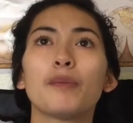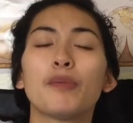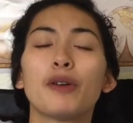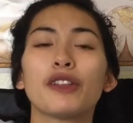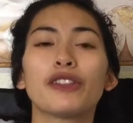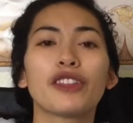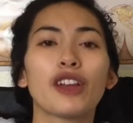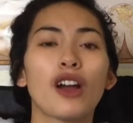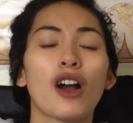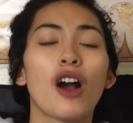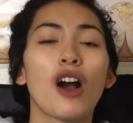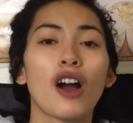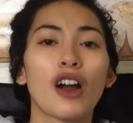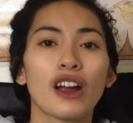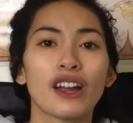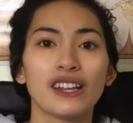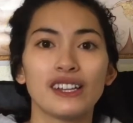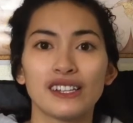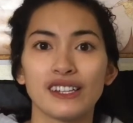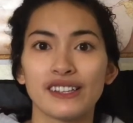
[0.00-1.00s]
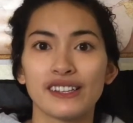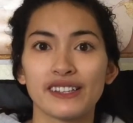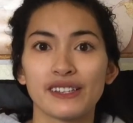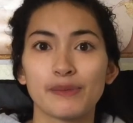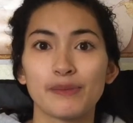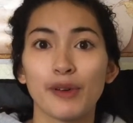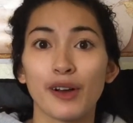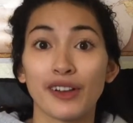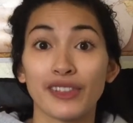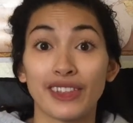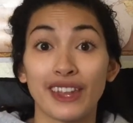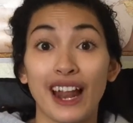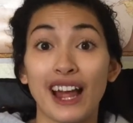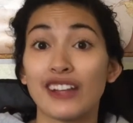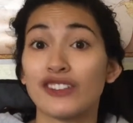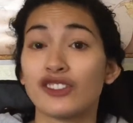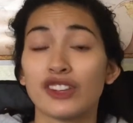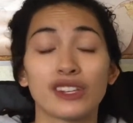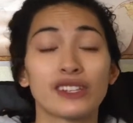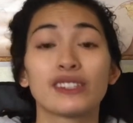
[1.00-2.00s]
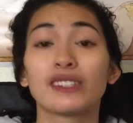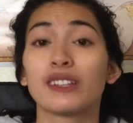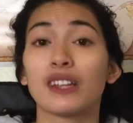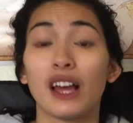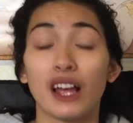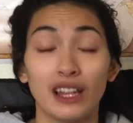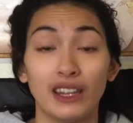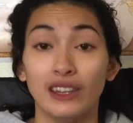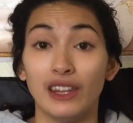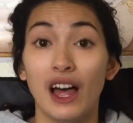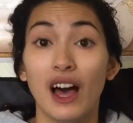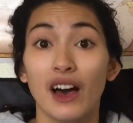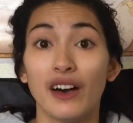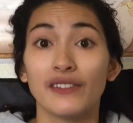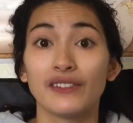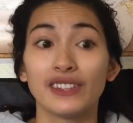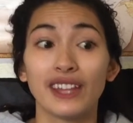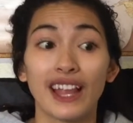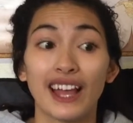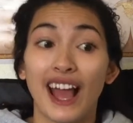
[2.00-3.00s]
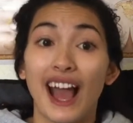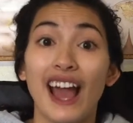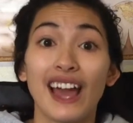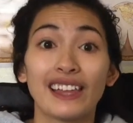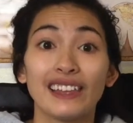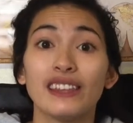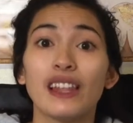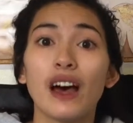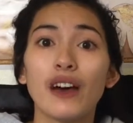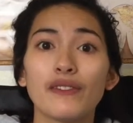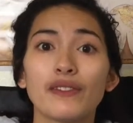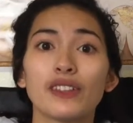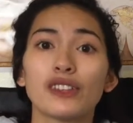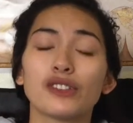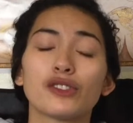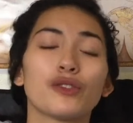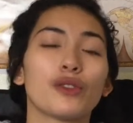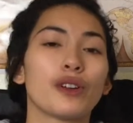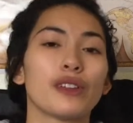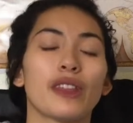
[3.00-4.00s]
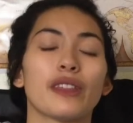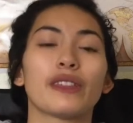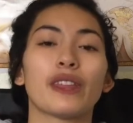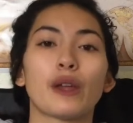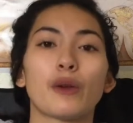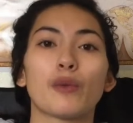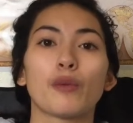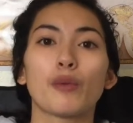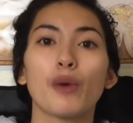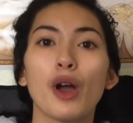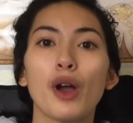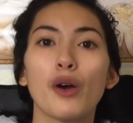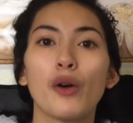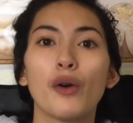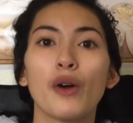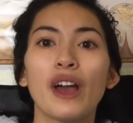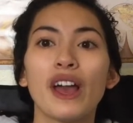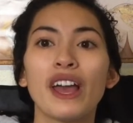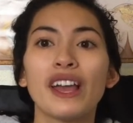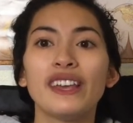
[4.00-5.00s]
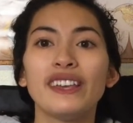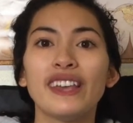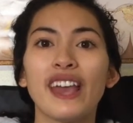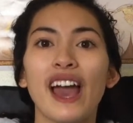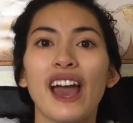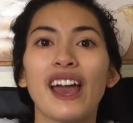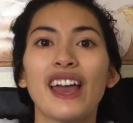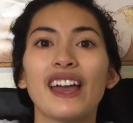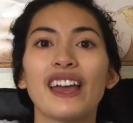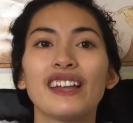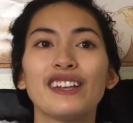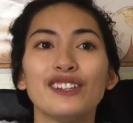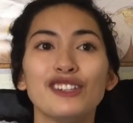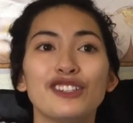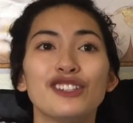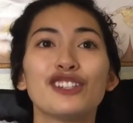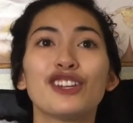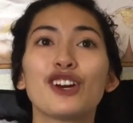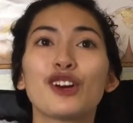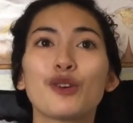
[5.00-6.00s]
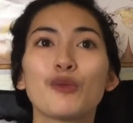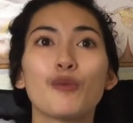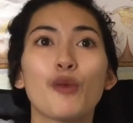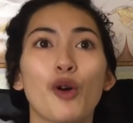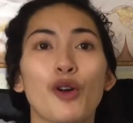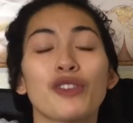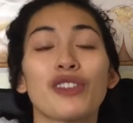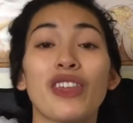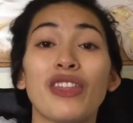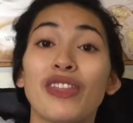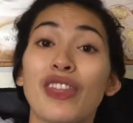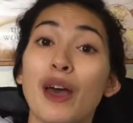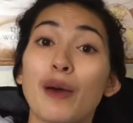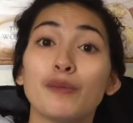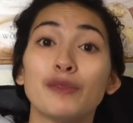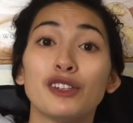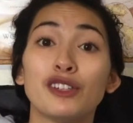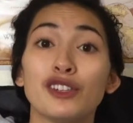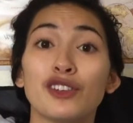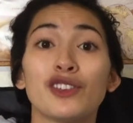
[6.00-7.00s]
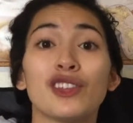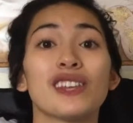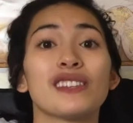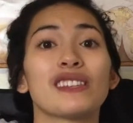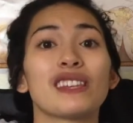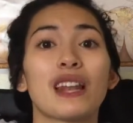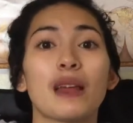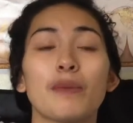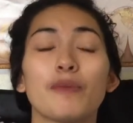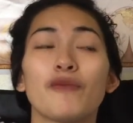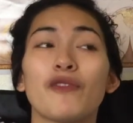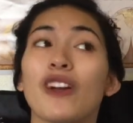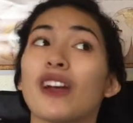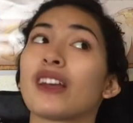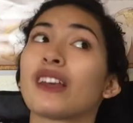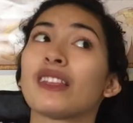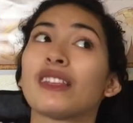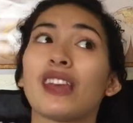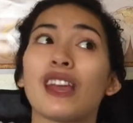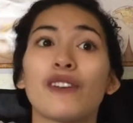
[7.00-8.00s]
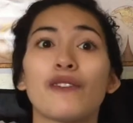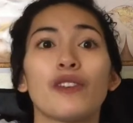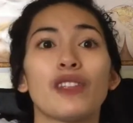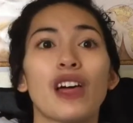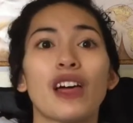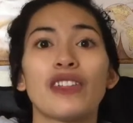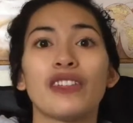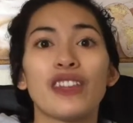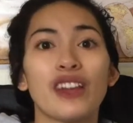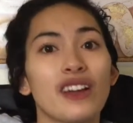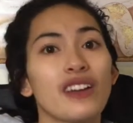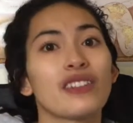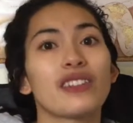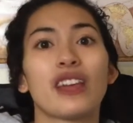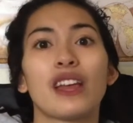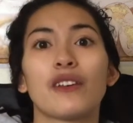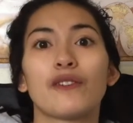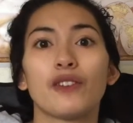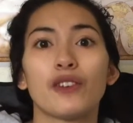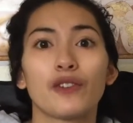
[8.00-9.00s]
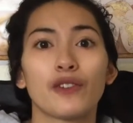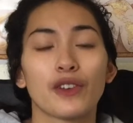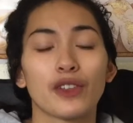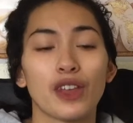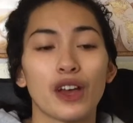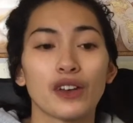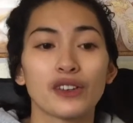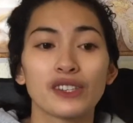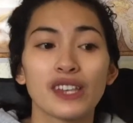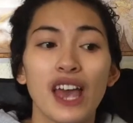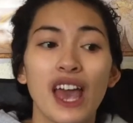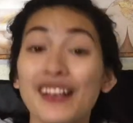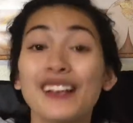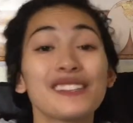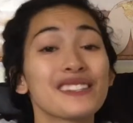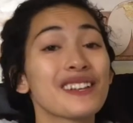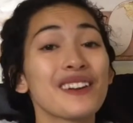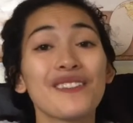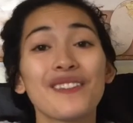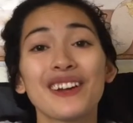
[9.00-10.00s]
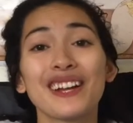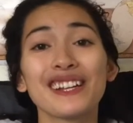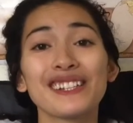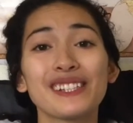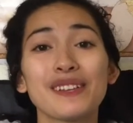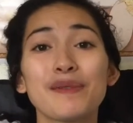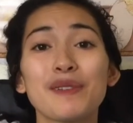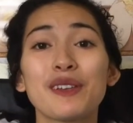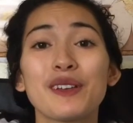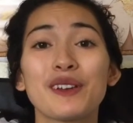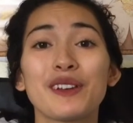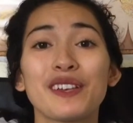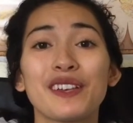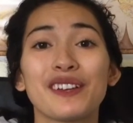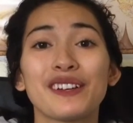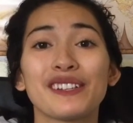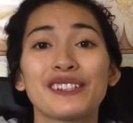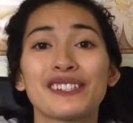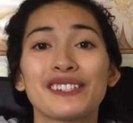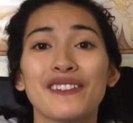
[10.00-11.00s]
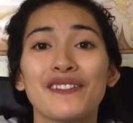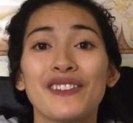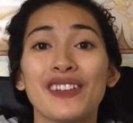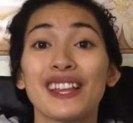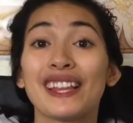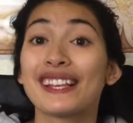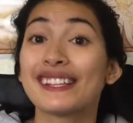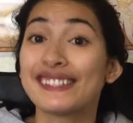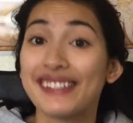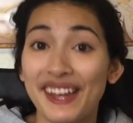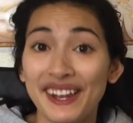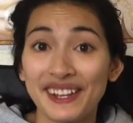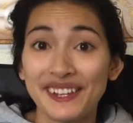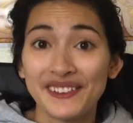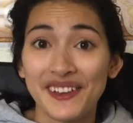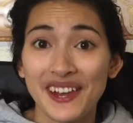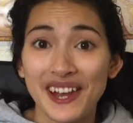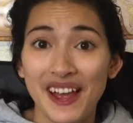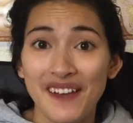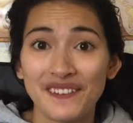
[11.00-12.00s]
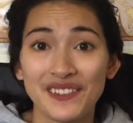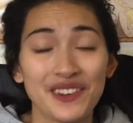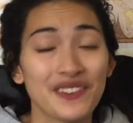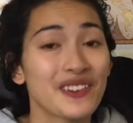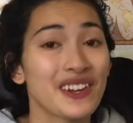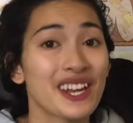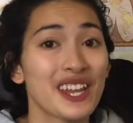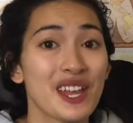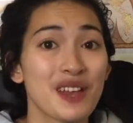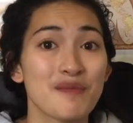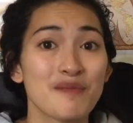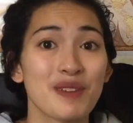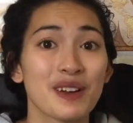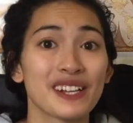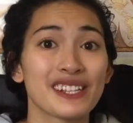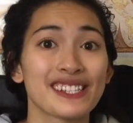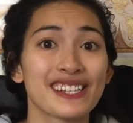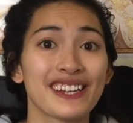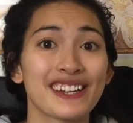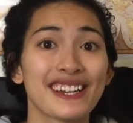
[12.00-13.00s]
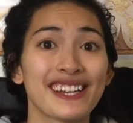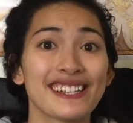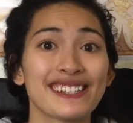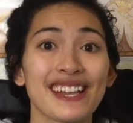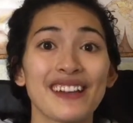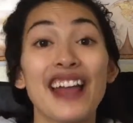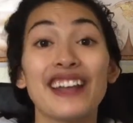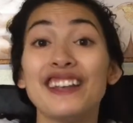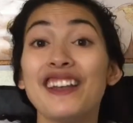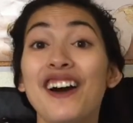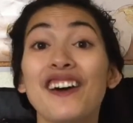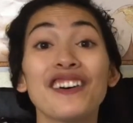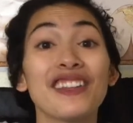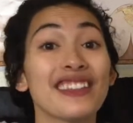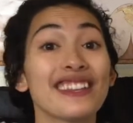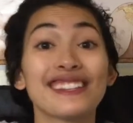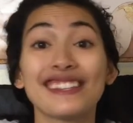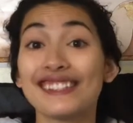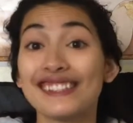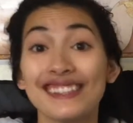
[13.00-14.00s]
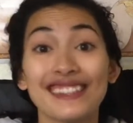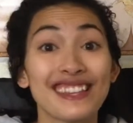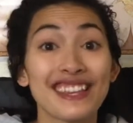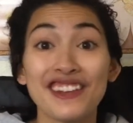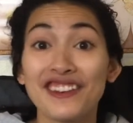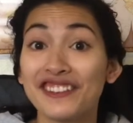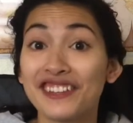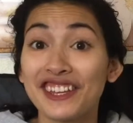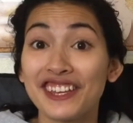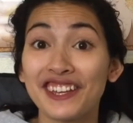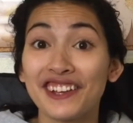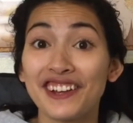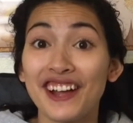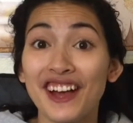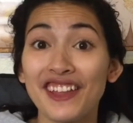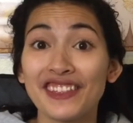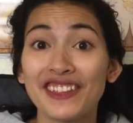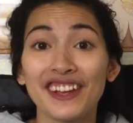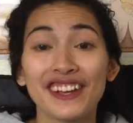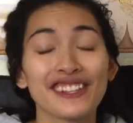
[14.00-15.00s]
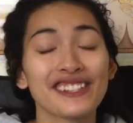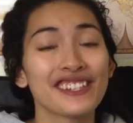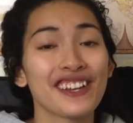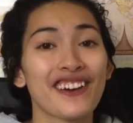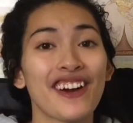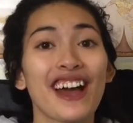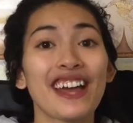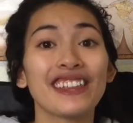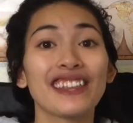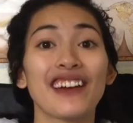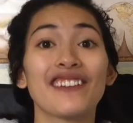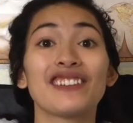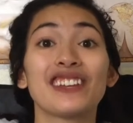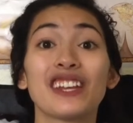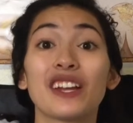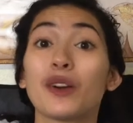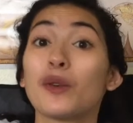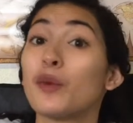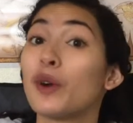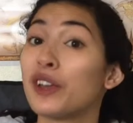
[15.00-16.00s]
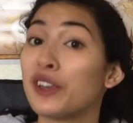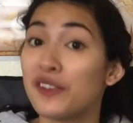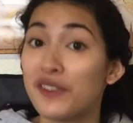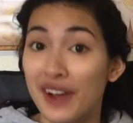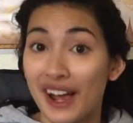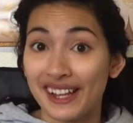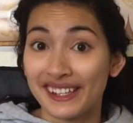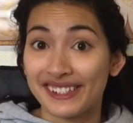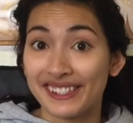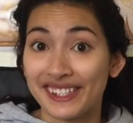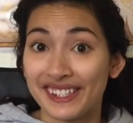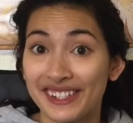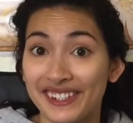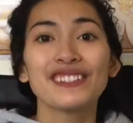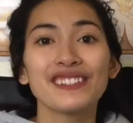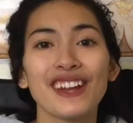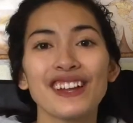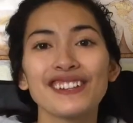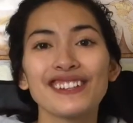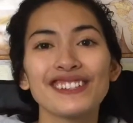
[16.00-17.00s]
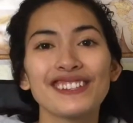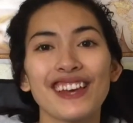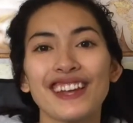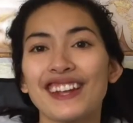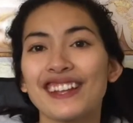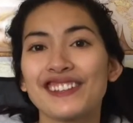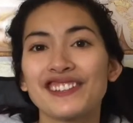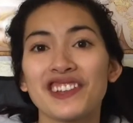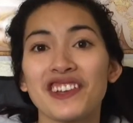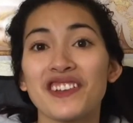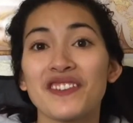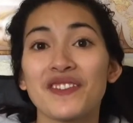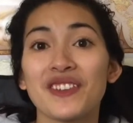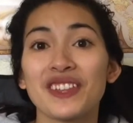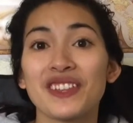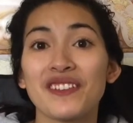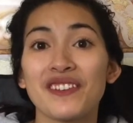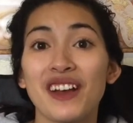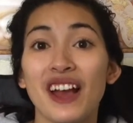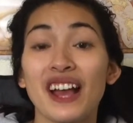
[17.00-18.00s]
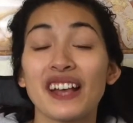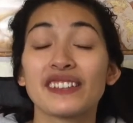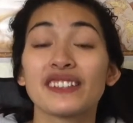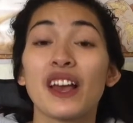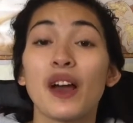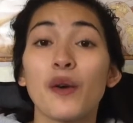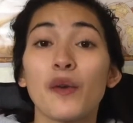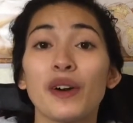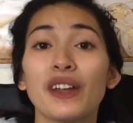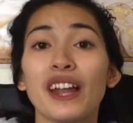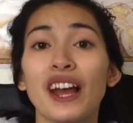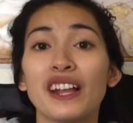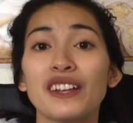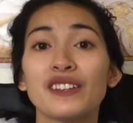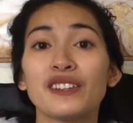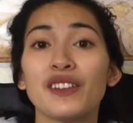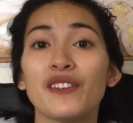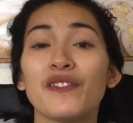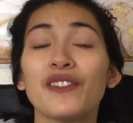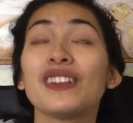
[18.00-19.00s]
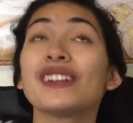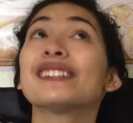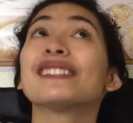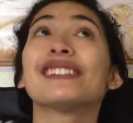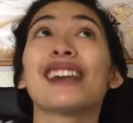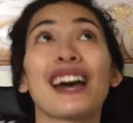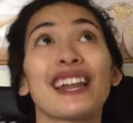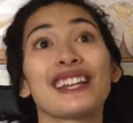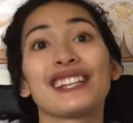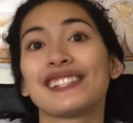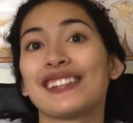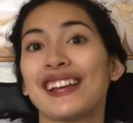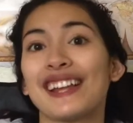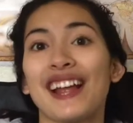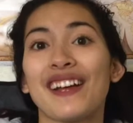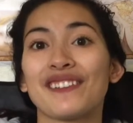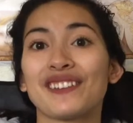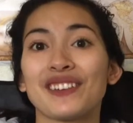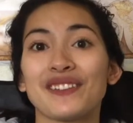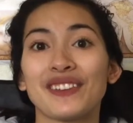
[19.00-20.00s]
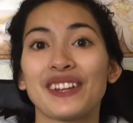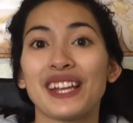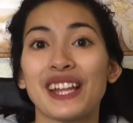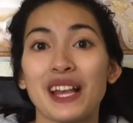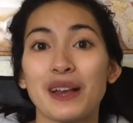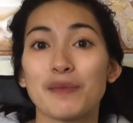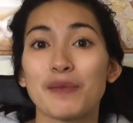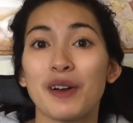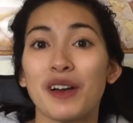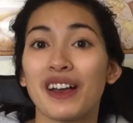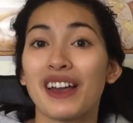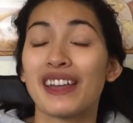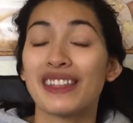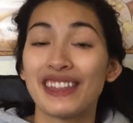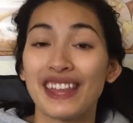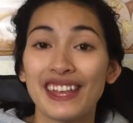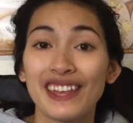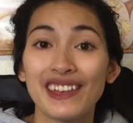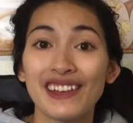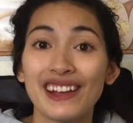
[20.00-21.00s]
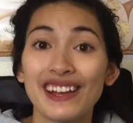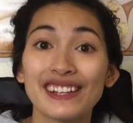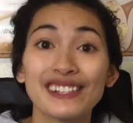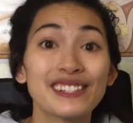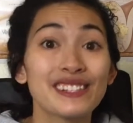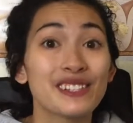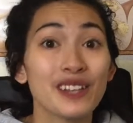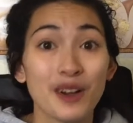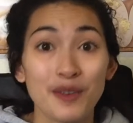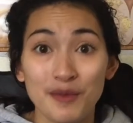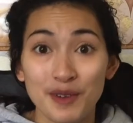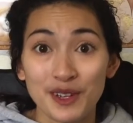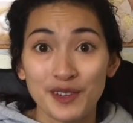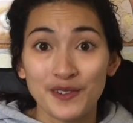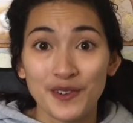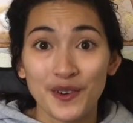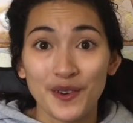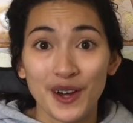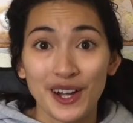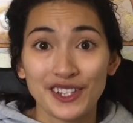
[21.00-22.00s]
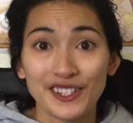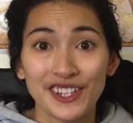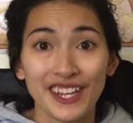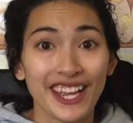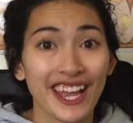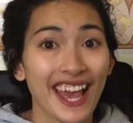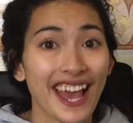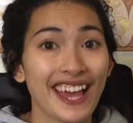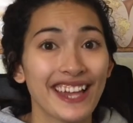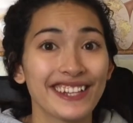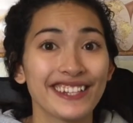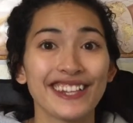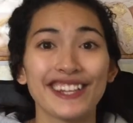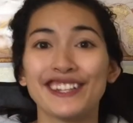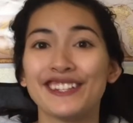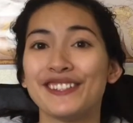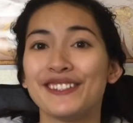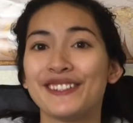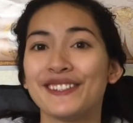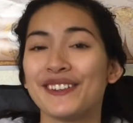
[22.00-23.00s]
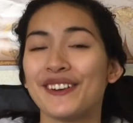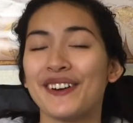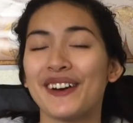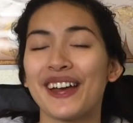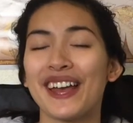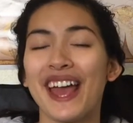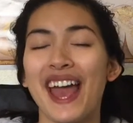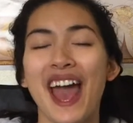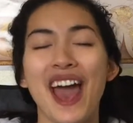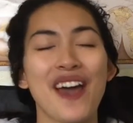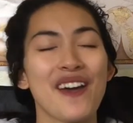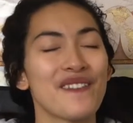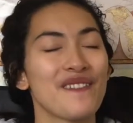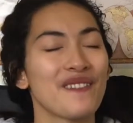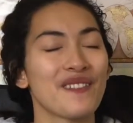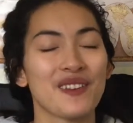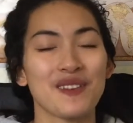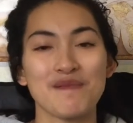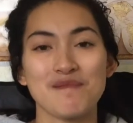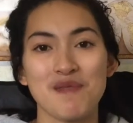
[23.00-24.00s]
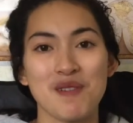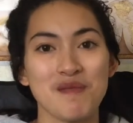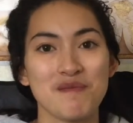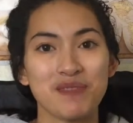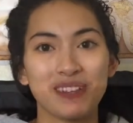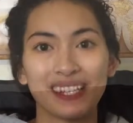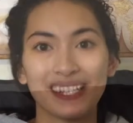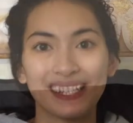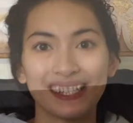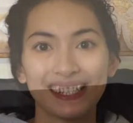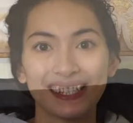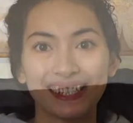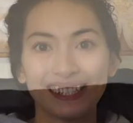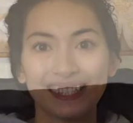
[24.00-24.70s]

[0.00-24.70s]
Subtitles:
put their heart into this book that I just loved. Like, I love the story that they wrote, yet it took more than them to do this, and I'm very thankful that they're thankful for those. So what are some of your cures to feeling satisfied after reading a book series? I know that this isn't the only cure out there, so I'd love to hear what you guys do. So I just thought I'd share with you guys what I do to feel satisfied after reading a book. Thank you guys so much for watching, and enjoy every moment.